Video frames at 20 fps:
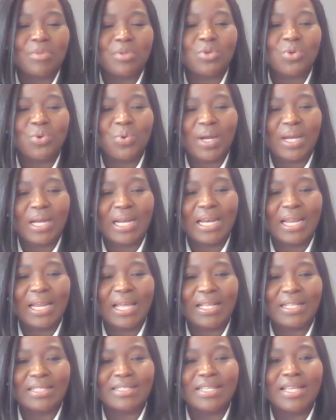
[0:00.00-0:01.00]
to our
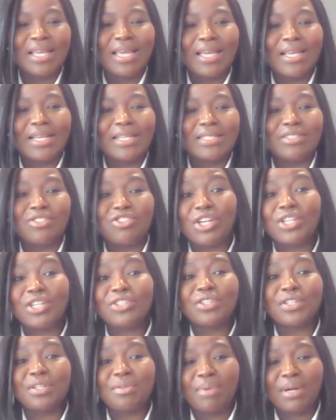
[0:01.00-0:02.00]
clients is
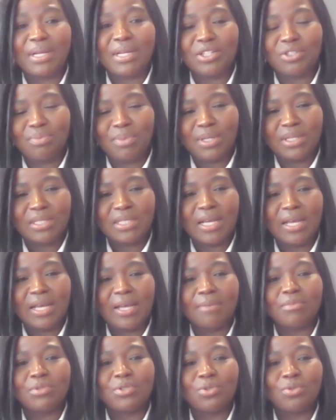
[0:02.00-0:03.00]
treasury management
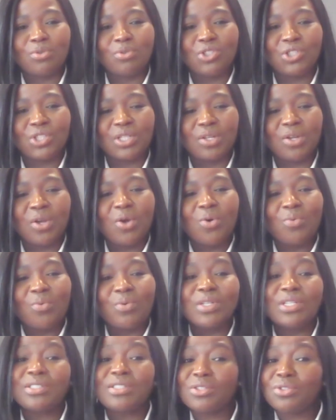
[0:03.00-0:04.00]
solution,
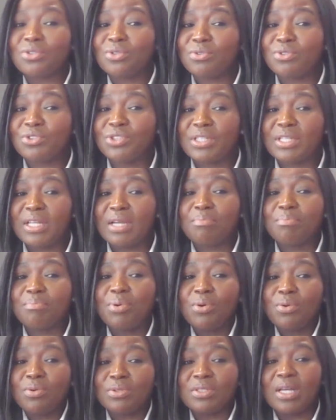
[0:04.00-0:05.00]
which is a solution that
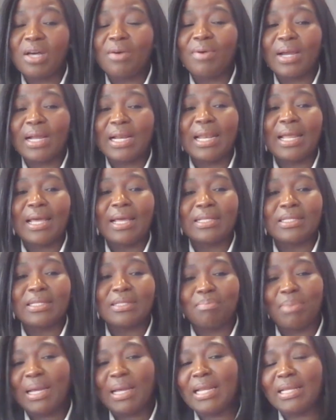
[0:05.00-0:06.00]
pulls our clients'
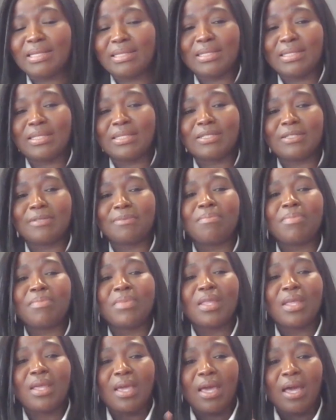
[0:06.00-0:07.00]
balances
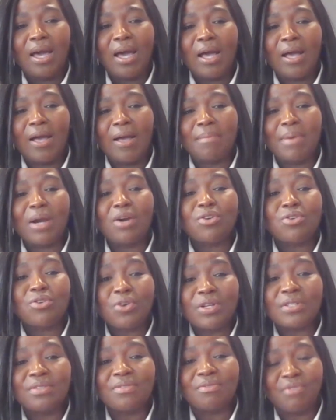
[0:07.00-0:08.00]

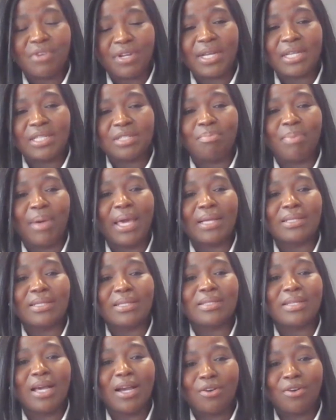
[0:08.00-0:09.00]
across various
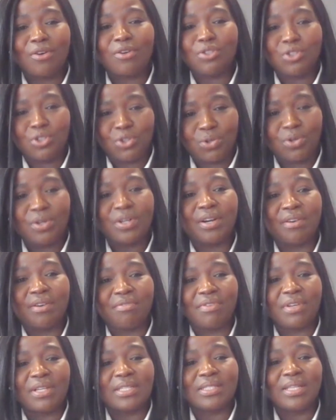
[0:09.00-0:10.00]
banks, across
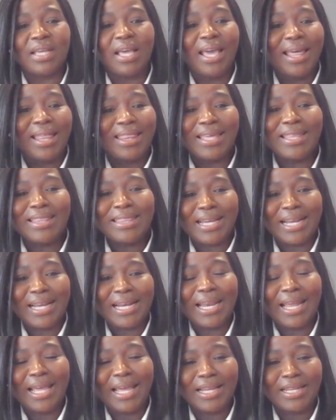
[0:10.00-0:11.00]
geographies. Then the
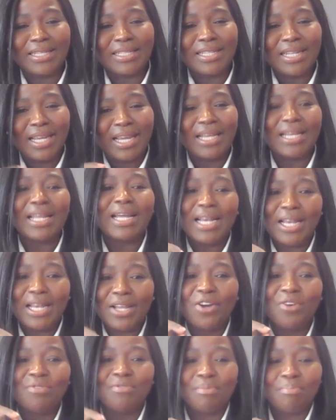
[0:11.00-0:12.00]
client, in a
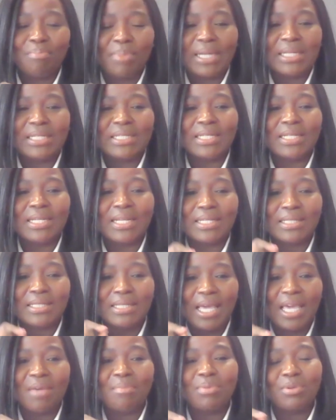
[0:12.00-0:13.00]
click of a button,
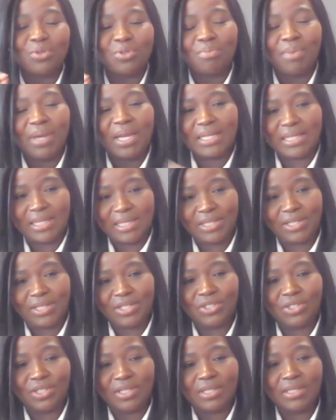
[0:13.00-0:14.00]
is able to make
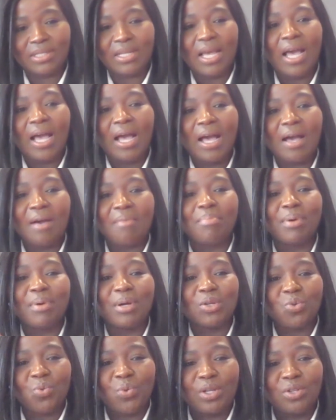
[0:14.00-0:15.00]
decisions
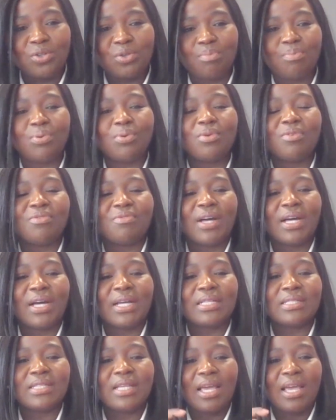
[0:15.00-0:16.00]
about where to pull
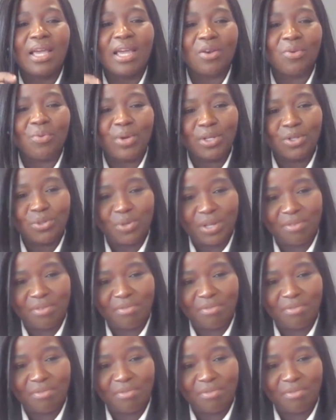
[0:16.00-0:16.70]
funds and where to